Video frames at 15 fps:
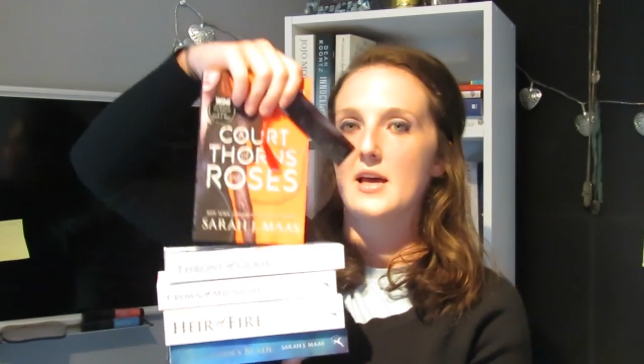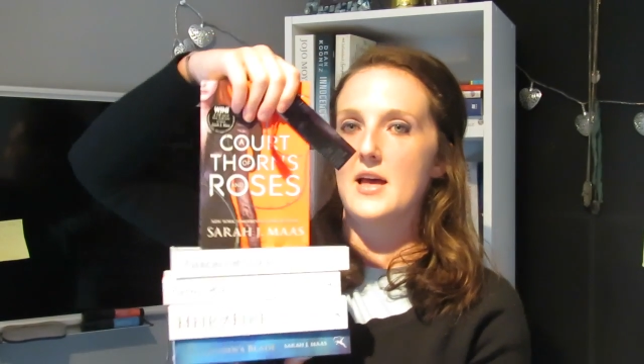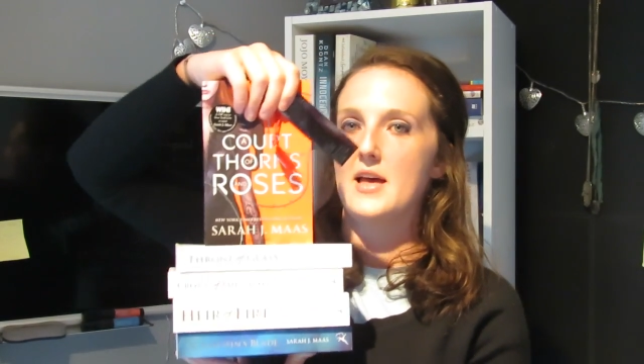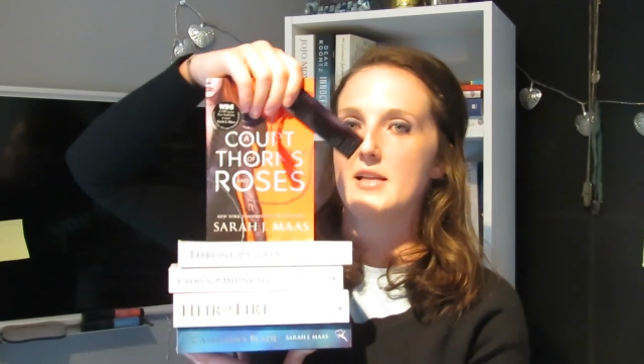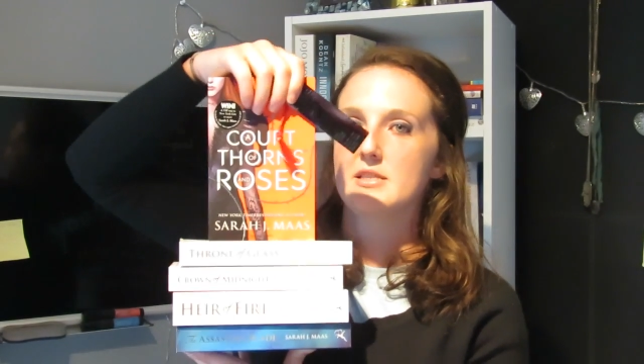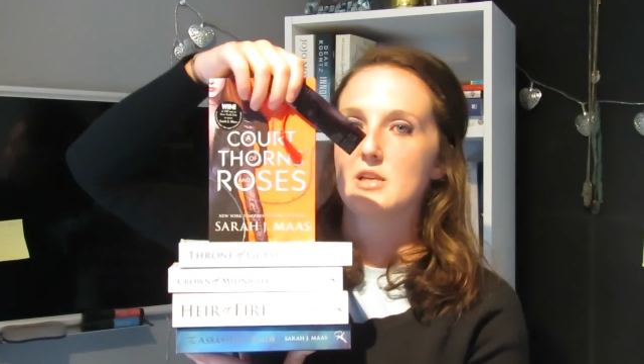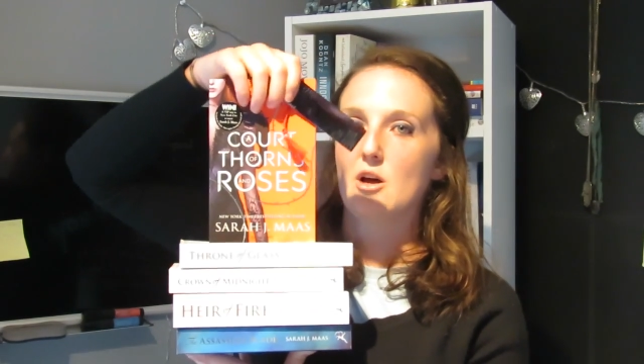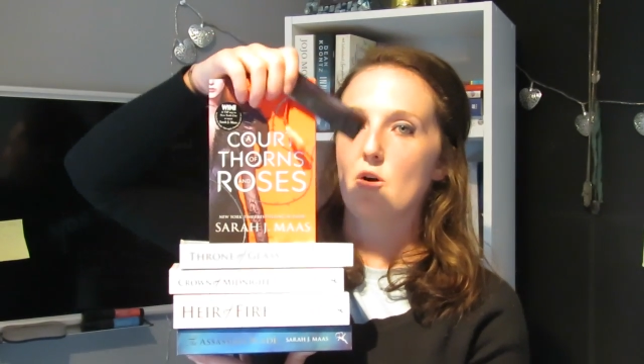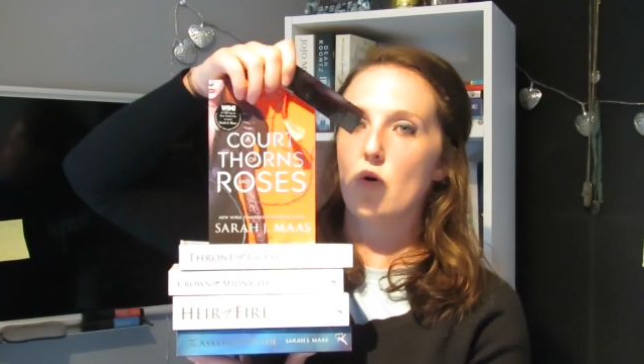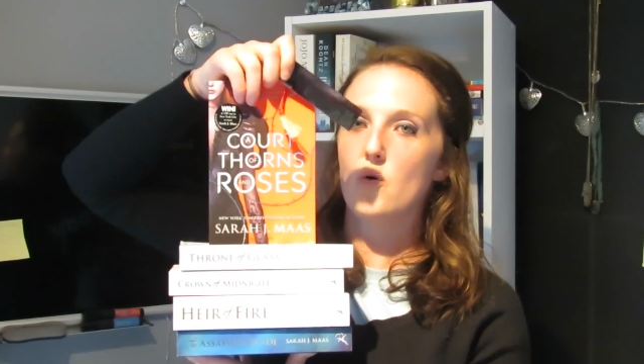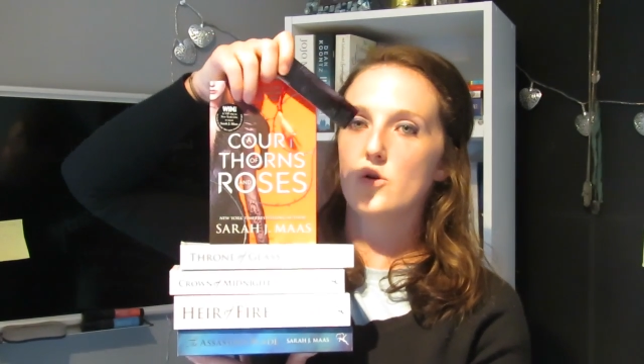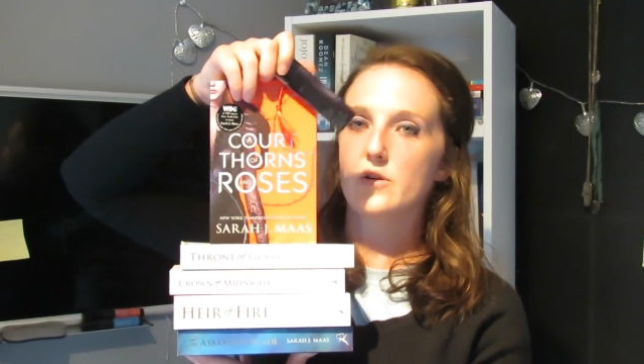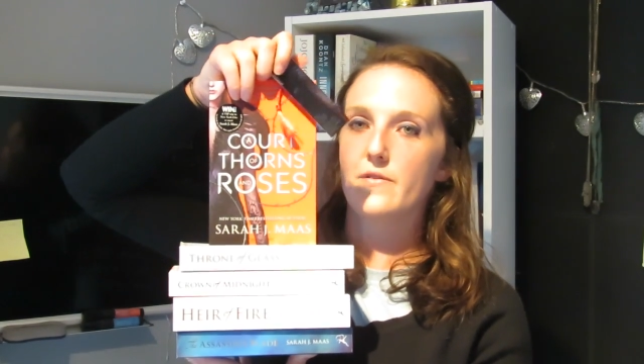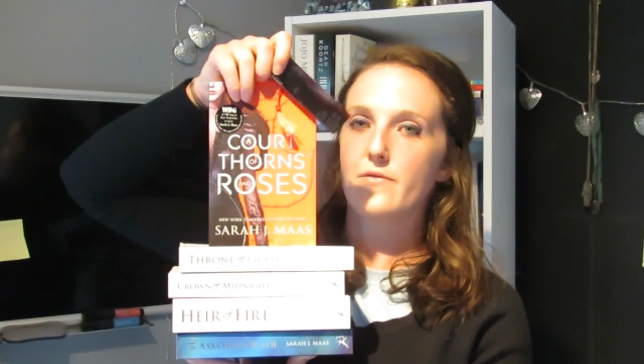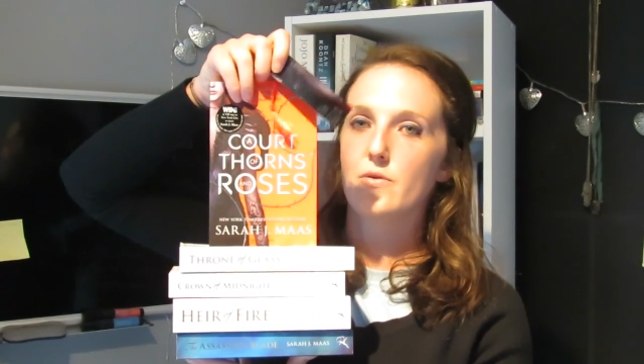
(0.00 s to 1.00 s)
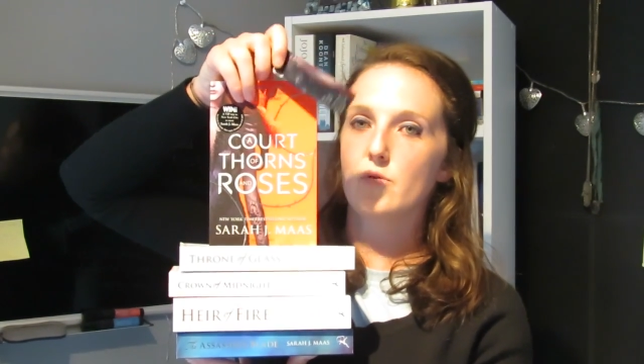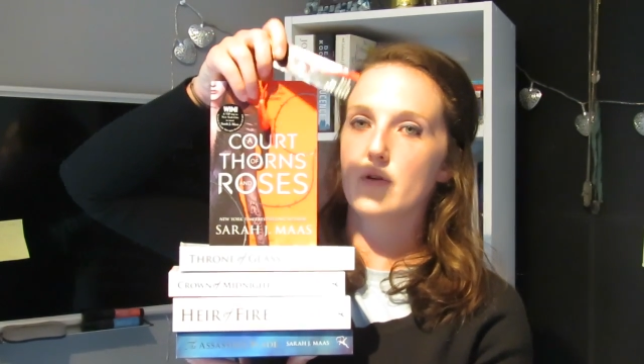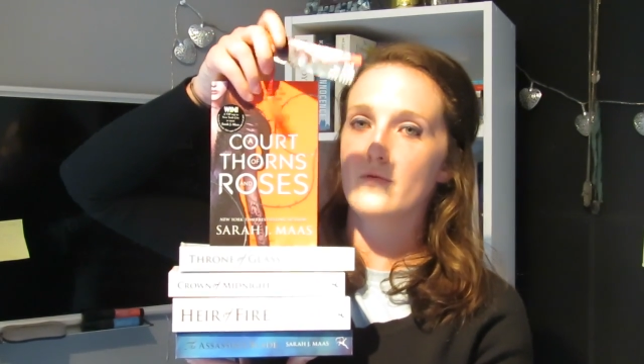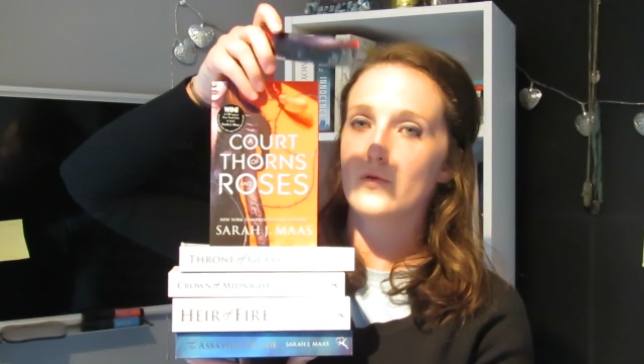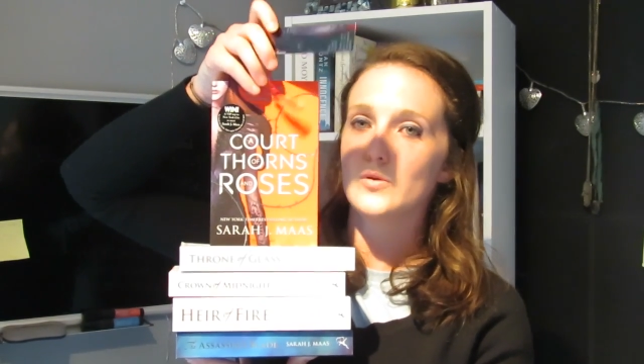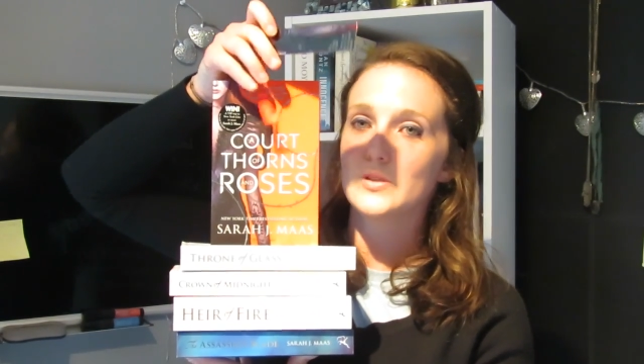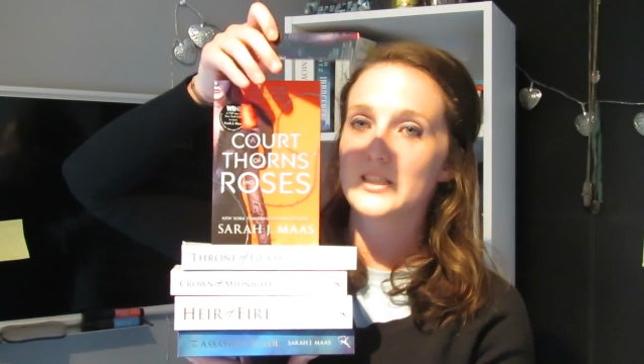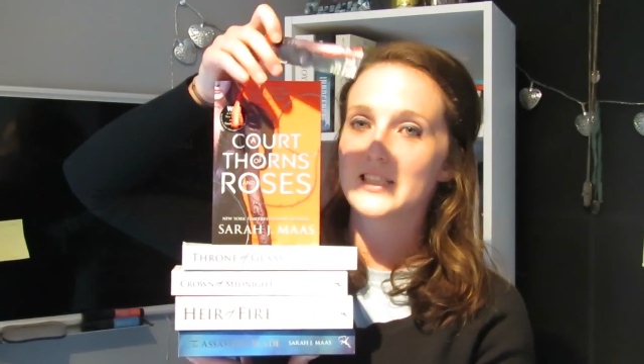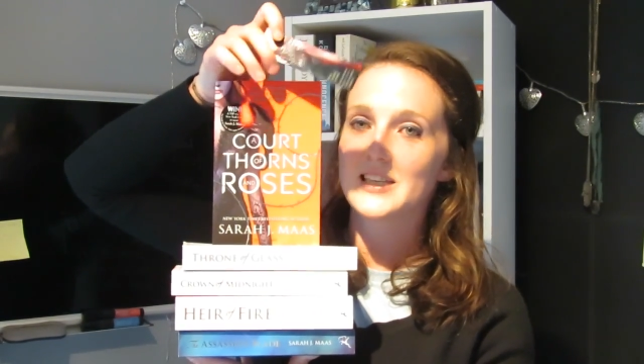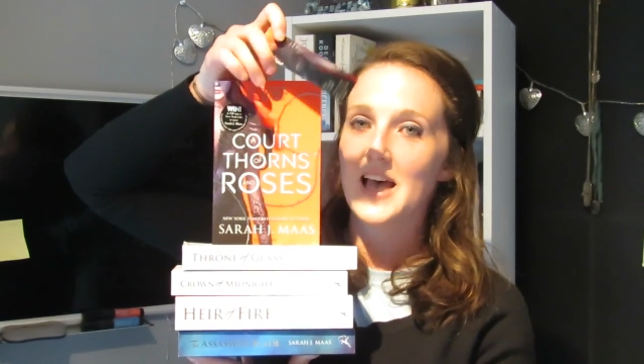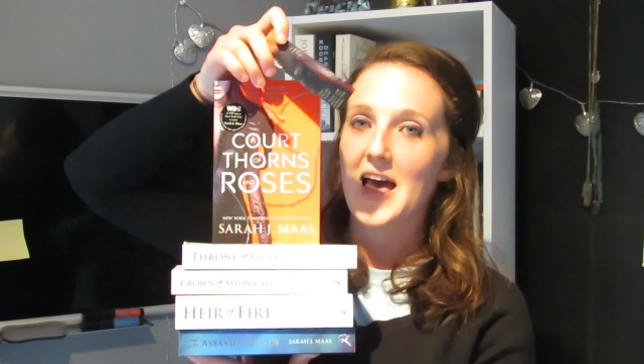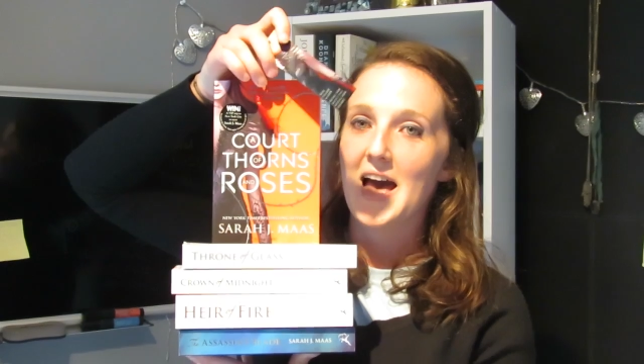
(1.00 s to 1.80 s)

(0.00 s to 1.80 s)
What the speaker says: It's A Court of Thorn and Roses,